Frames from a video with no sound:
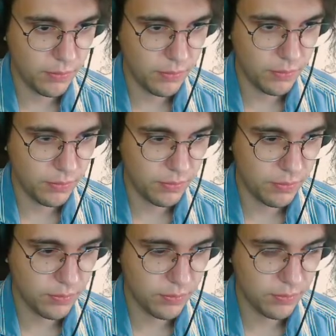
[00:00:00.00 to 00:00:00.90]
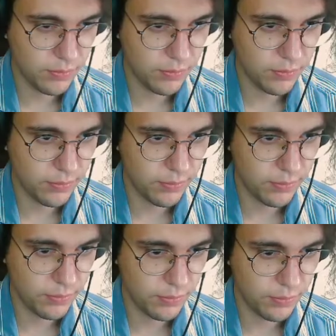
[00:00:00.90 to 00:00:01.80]

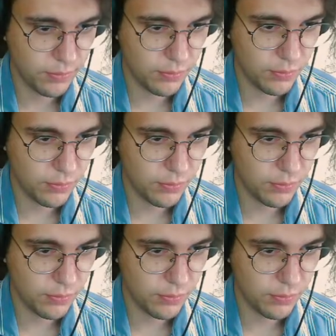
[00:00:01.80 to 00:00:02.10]
Nobody speaks.